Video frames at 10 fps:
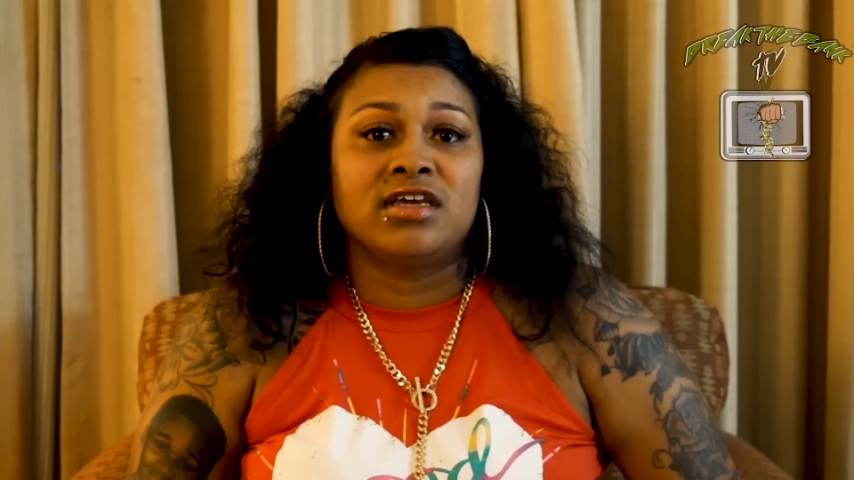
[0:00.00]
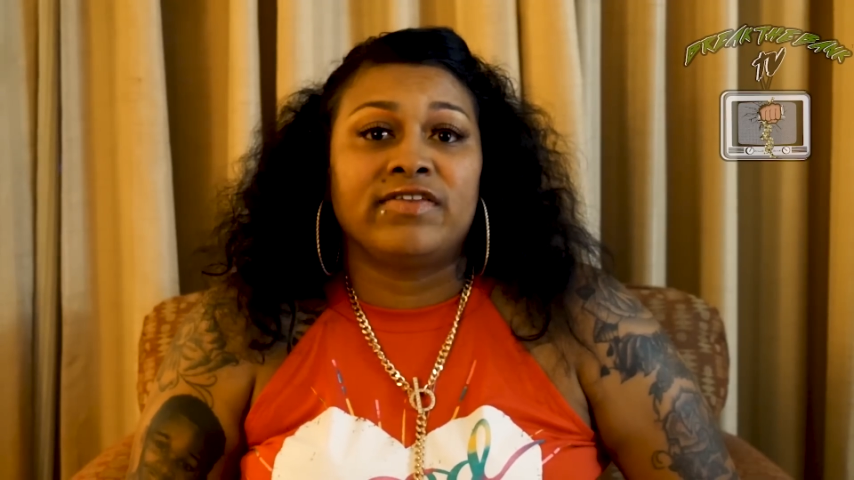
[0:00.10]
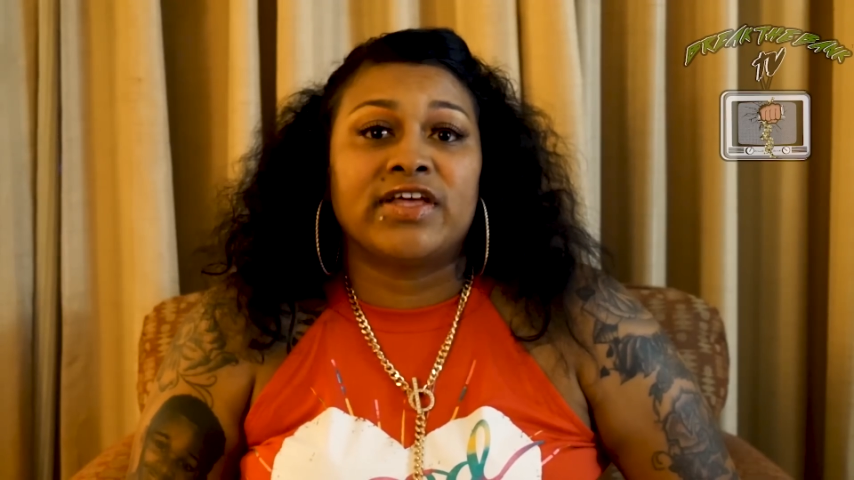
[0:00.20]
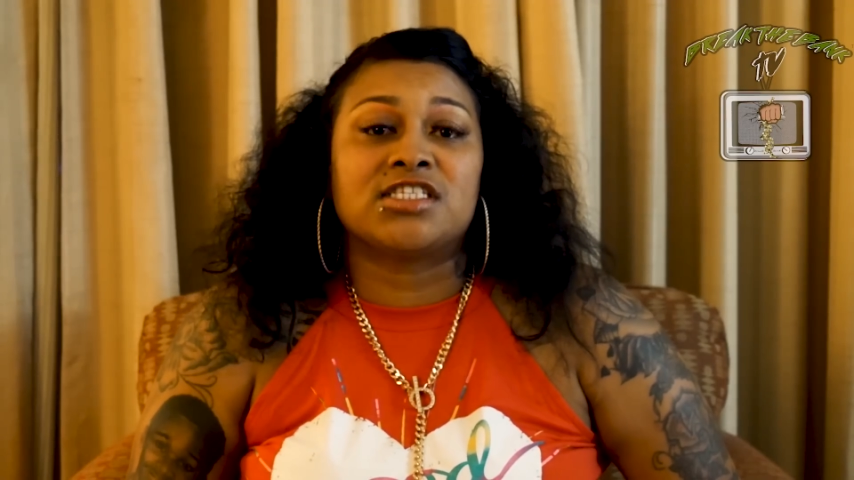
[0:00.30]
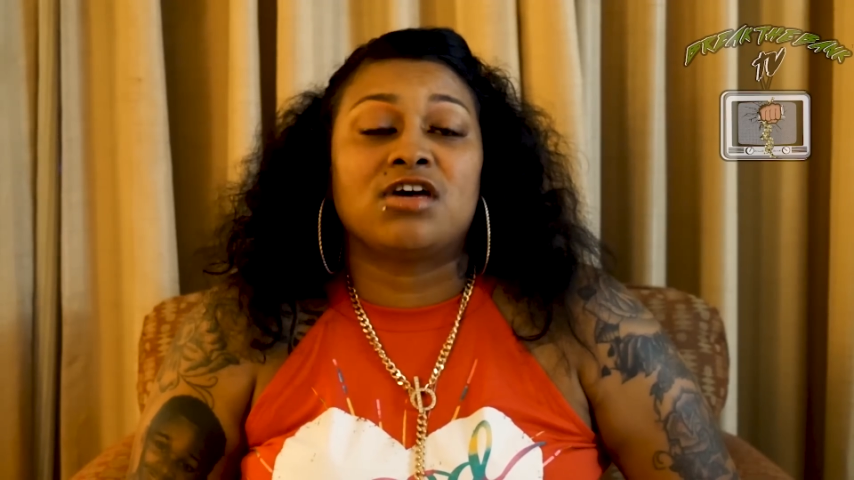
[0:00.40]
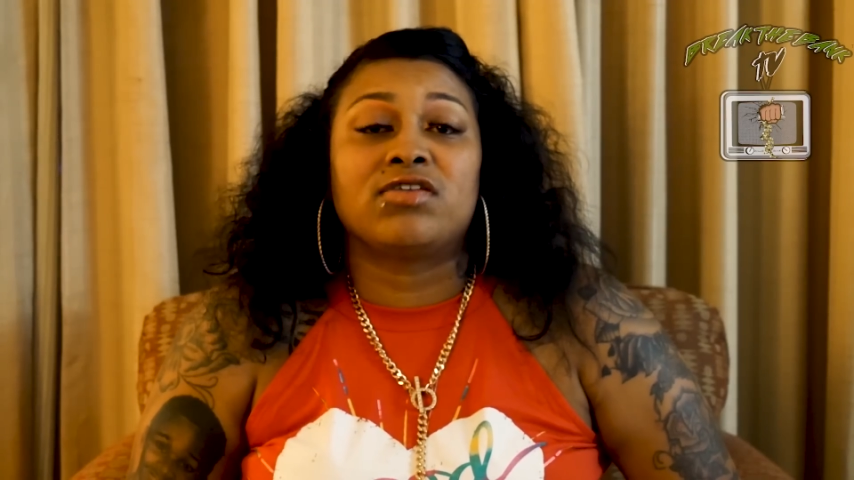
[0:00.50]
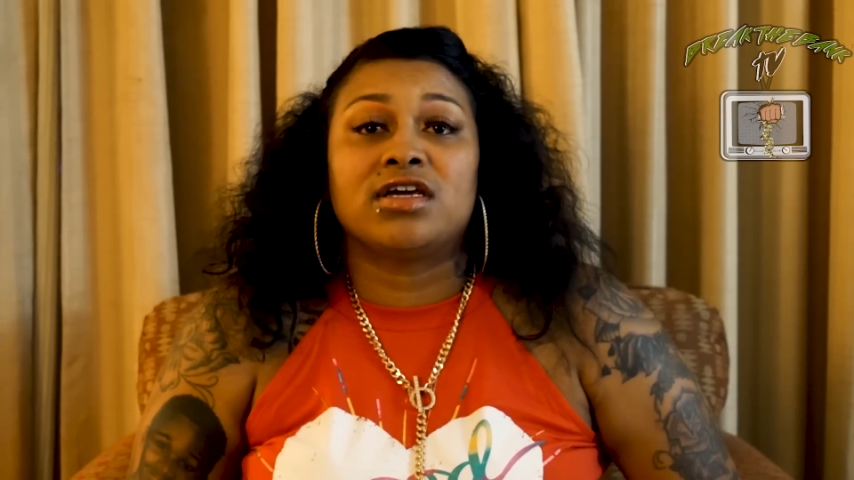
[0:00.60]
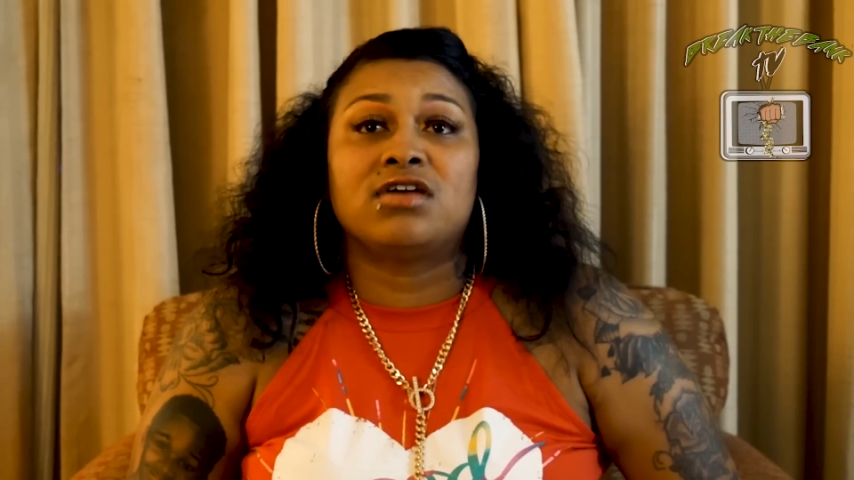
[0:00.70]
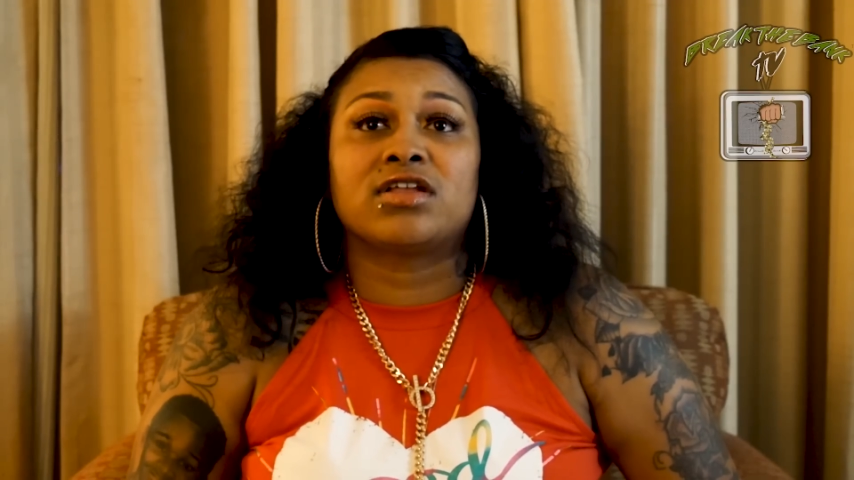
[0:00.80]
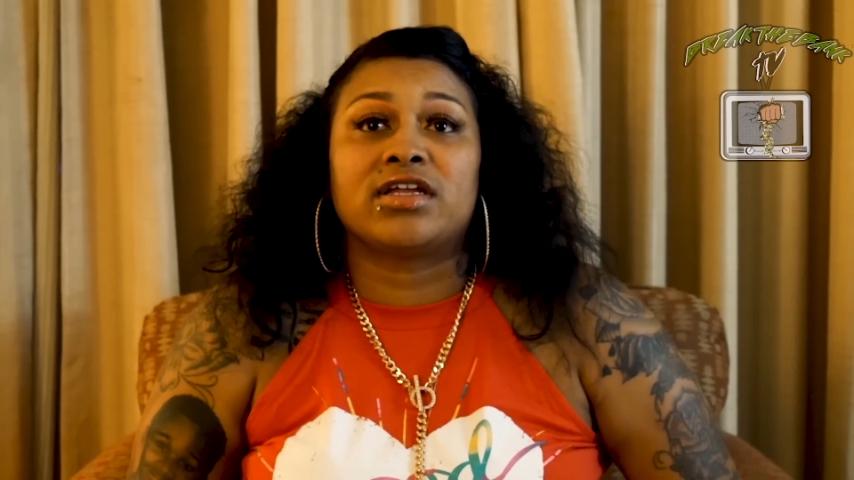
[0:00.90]
and that Tony
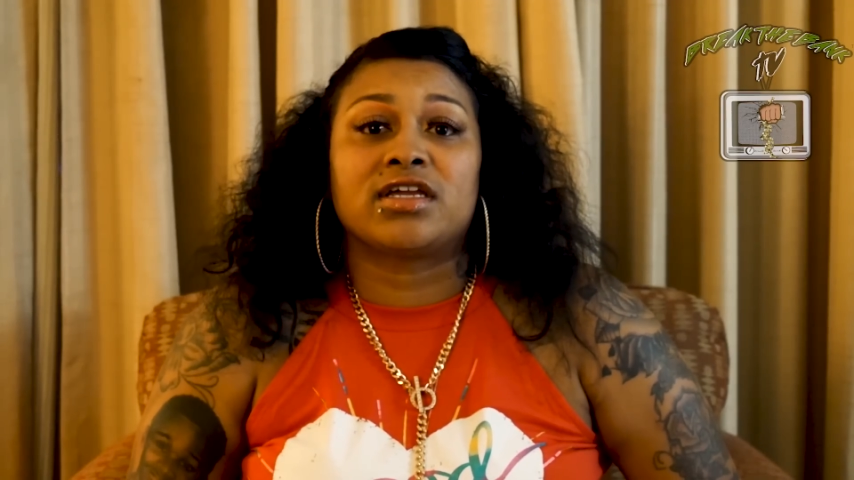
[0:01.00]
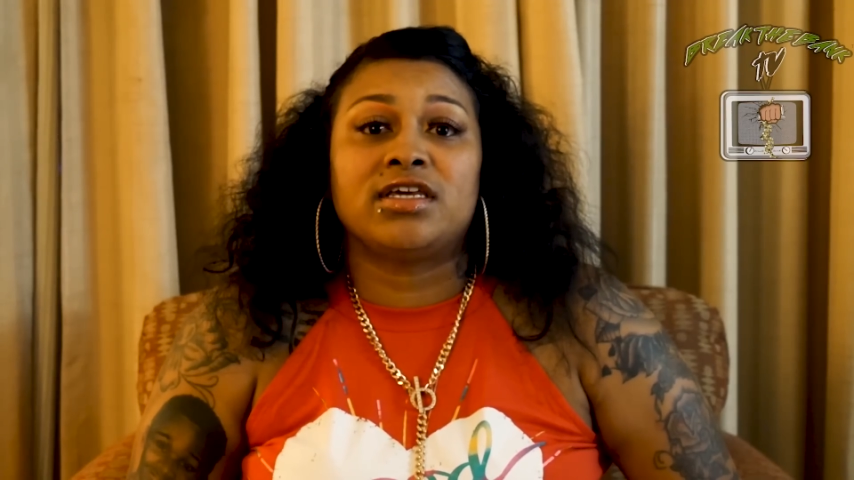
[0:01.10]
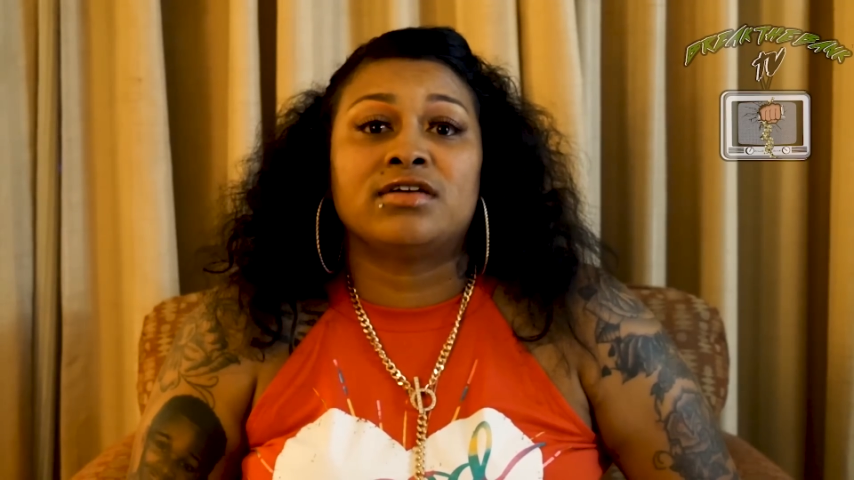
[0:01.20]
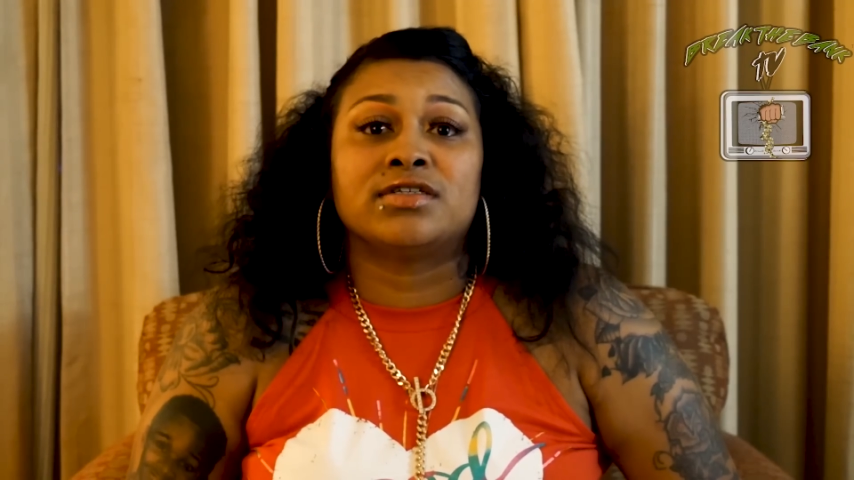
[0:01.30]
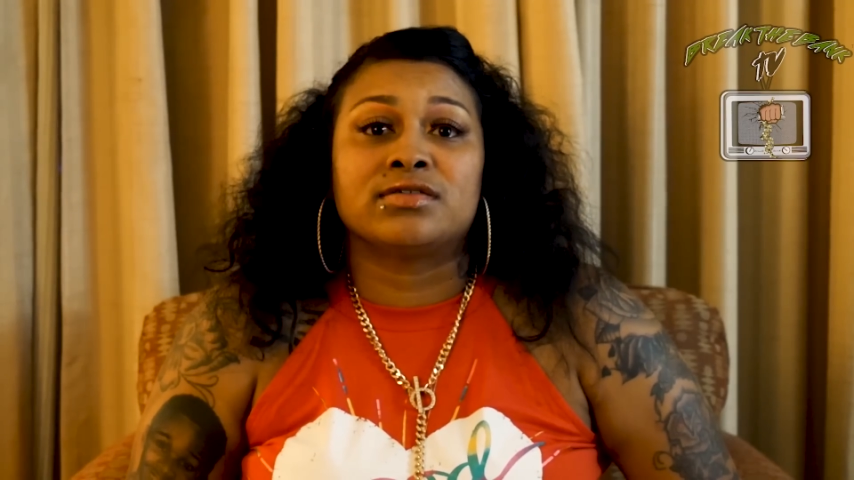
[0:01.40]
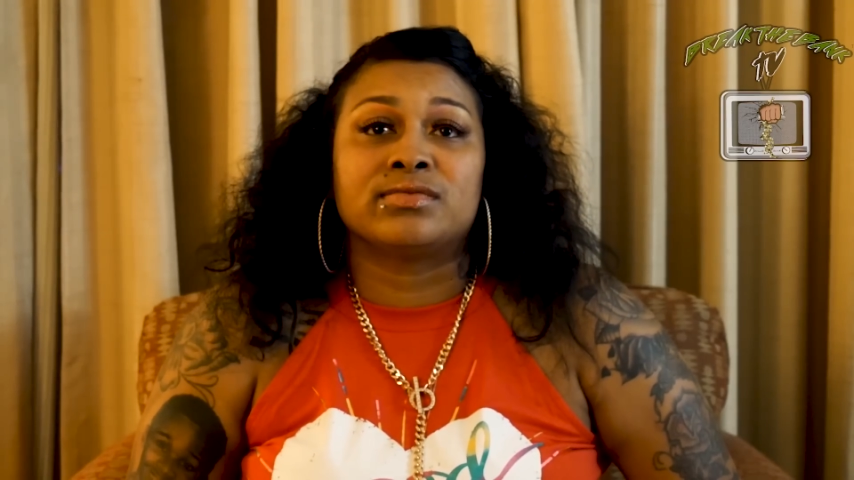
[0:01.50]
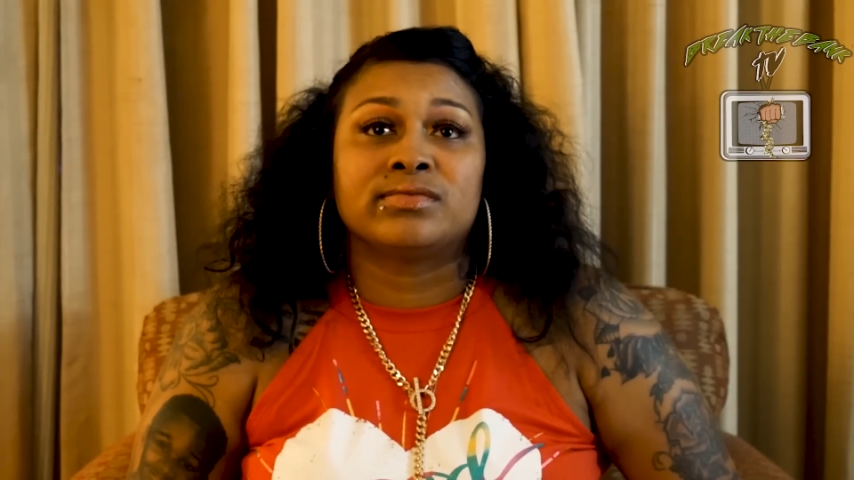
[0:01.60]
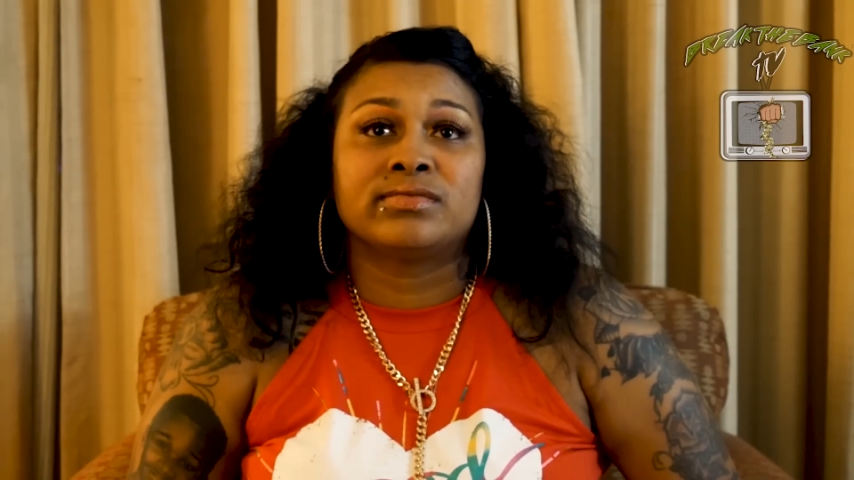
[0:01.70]
Holden had killed him.